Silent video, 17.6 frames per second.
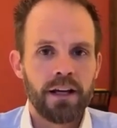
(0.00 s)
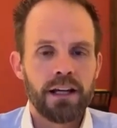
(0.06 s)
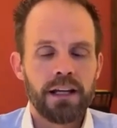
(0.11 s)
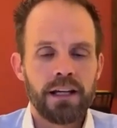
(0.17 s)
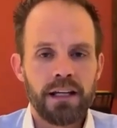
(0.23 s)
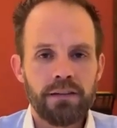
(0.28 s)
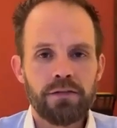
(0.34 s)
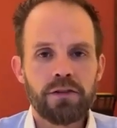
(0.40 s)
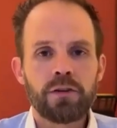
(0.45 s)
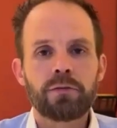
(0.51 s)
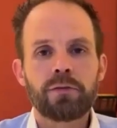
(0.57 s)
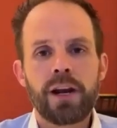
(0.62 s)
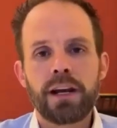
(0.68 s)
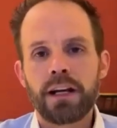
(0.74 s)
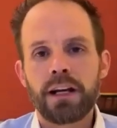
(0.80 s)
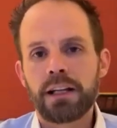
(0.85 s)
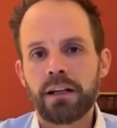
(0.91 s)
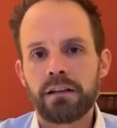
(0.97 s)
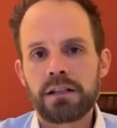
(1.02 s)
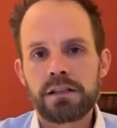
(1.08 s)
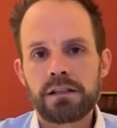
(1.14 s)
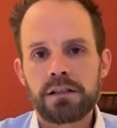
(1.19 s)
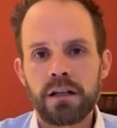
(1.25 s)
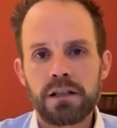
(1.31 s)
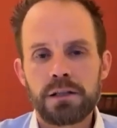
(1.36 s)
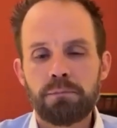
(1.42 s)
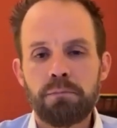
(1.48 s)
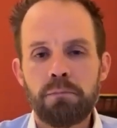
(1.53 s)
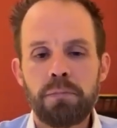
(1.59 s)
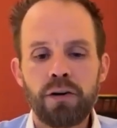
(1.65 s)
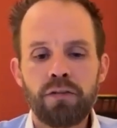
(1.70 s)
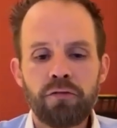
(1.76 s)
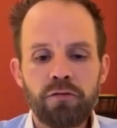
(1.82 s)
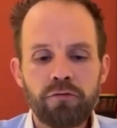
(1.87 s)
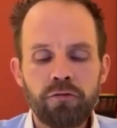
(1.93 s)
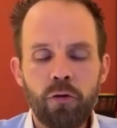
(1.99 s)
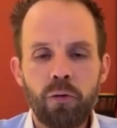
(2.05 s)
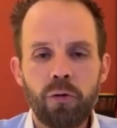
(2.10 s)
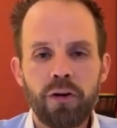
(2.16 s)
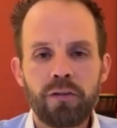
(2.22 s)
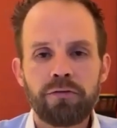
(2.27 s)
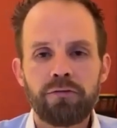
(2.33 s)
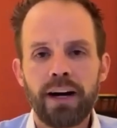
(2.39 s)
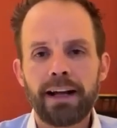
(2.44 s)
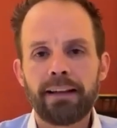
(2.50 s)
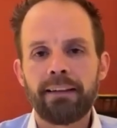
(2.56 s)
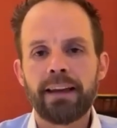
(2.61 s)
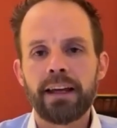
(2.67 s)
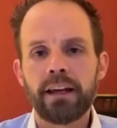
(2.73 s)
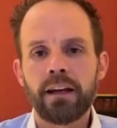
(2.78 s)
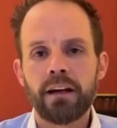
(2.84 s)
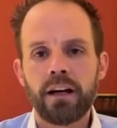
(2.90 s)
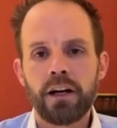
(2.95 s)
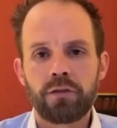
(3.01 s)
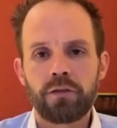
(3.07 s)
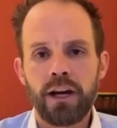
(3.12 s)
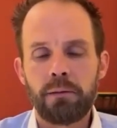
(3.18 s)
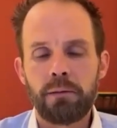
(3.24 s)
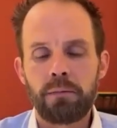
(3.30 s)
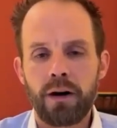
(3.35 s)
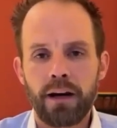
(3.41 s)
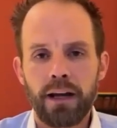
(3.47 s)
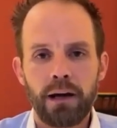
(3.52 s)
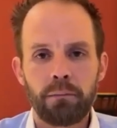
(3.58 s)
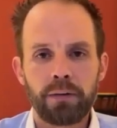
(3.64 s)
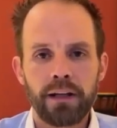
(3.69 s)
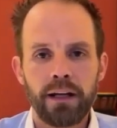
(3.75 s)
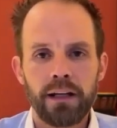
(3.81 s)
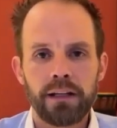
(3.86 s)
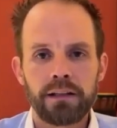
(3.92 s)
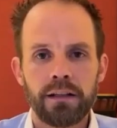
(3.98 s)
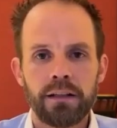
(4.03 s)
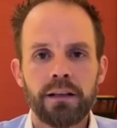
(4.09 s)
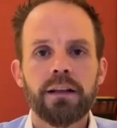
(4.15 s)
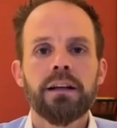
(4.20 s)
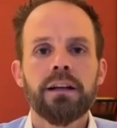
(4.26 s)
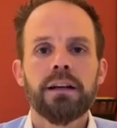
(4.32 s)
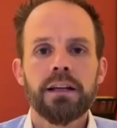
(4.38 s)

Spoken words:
If you'll run a clearance search before filing a trademark application,